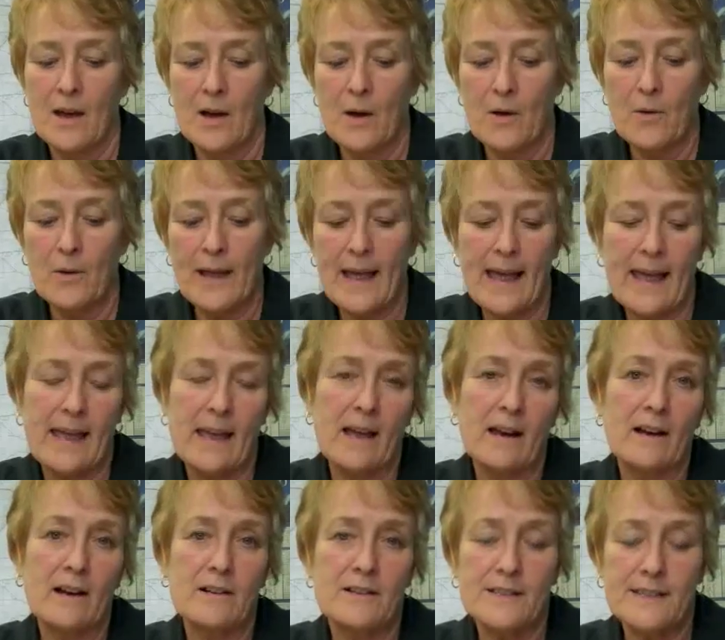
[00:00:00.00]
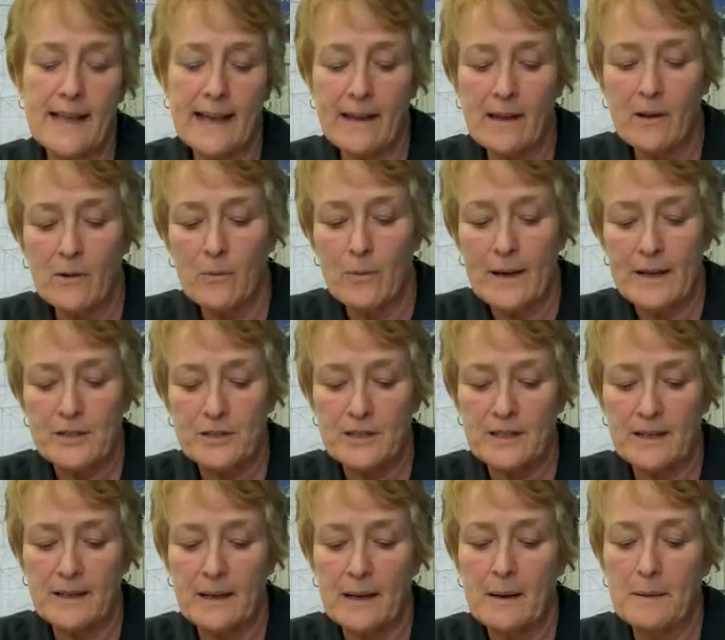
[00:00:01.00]
Okay, and our second
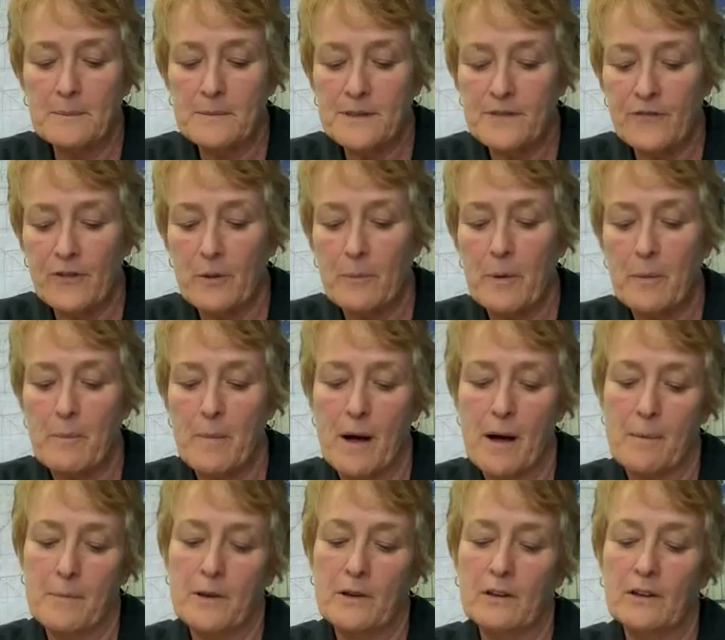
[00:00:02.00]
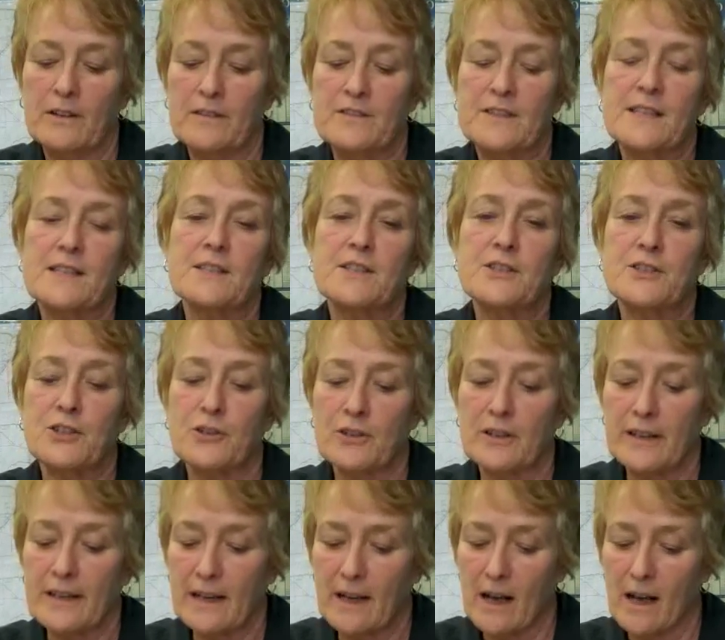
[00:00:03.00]
question comes from a mom who lives in
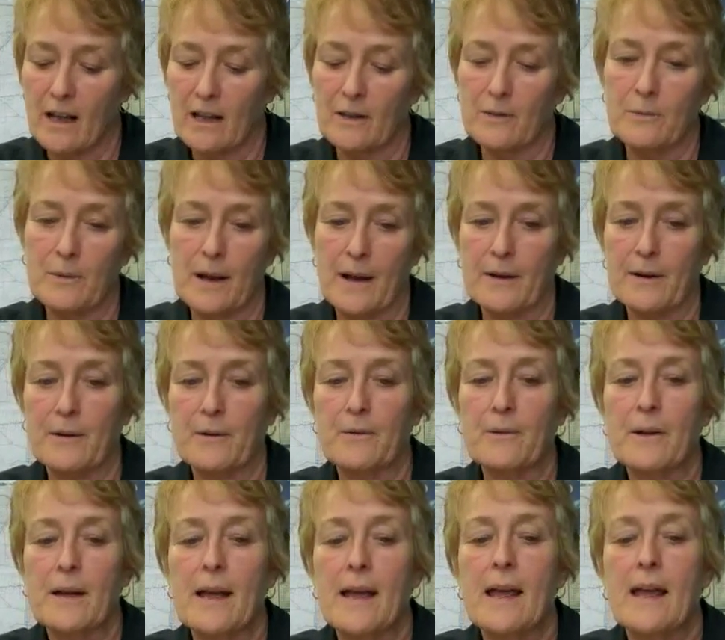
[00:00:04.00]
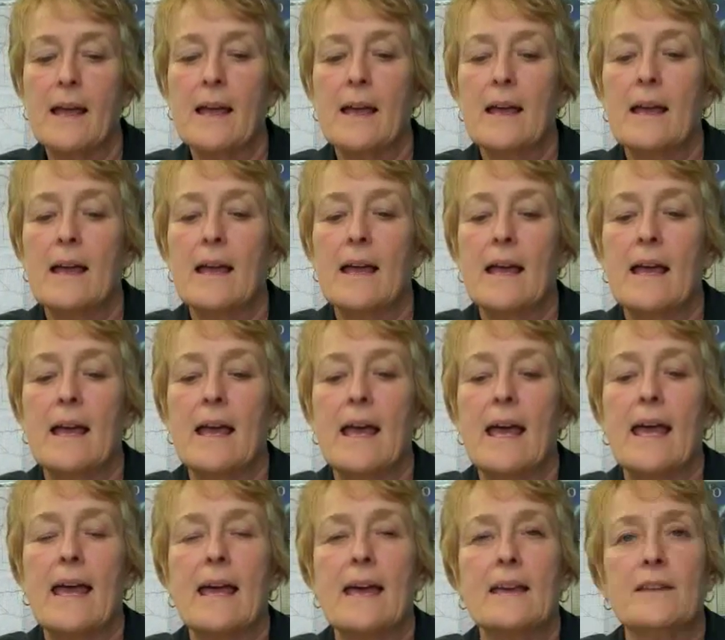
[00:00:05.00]
Sterling, Colorado.
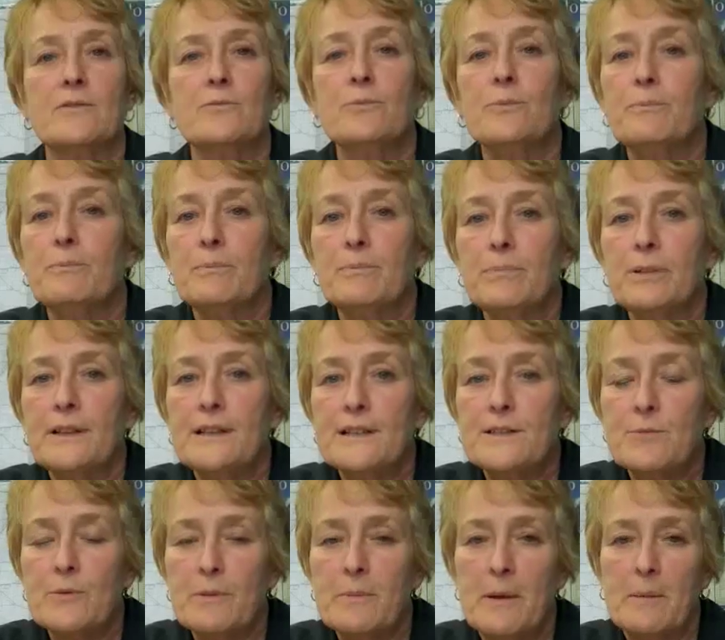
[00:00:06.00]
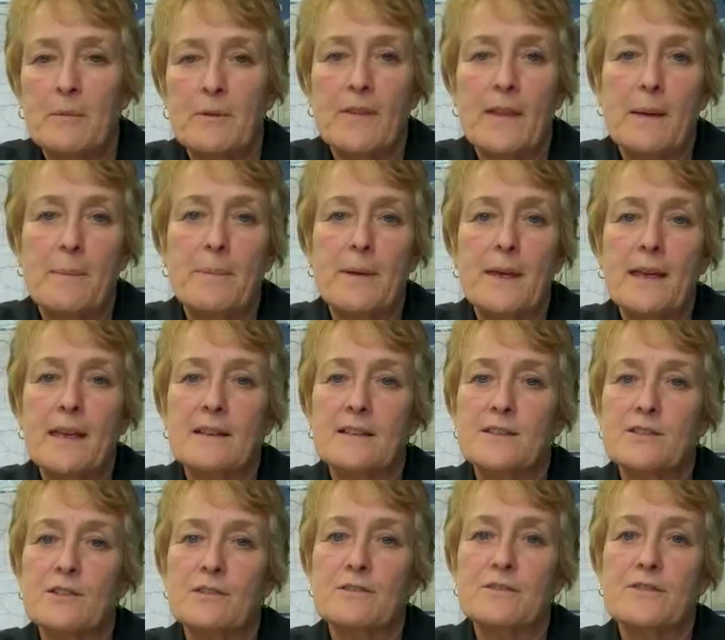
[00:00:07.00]
And please remember that Peak
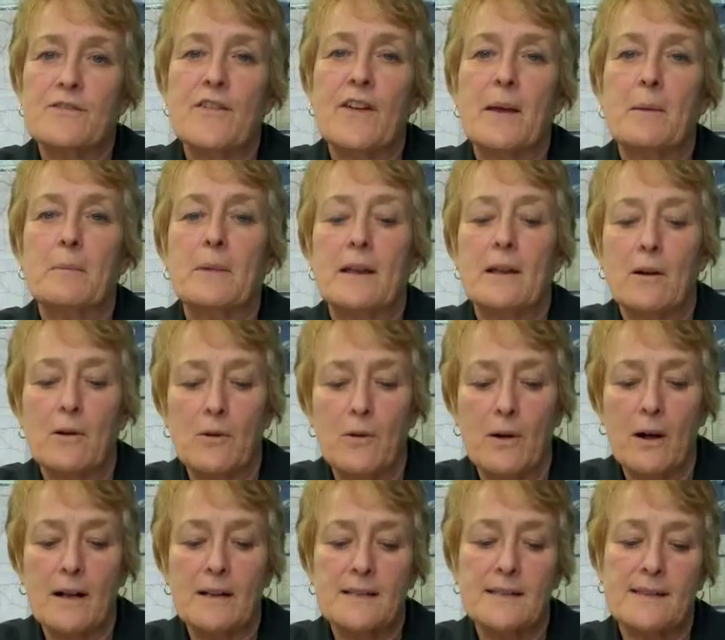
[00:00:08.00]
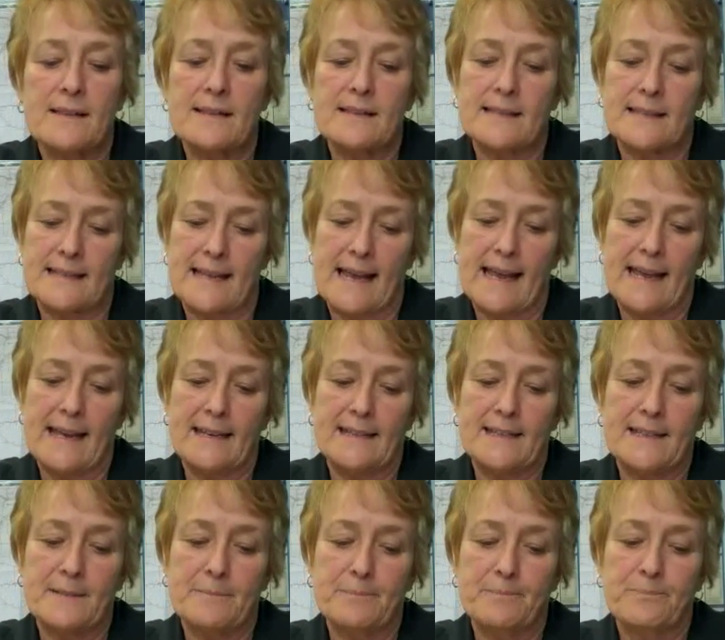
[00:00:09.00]
serves family across the
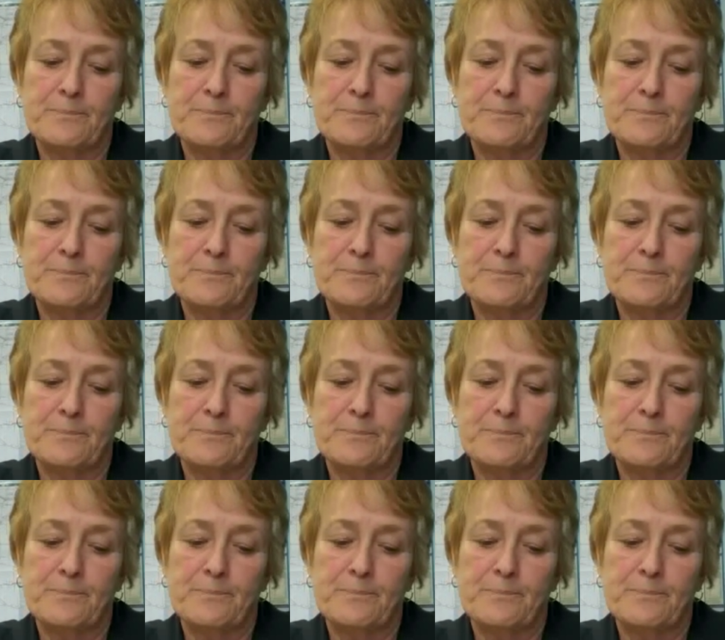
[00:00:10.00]
state.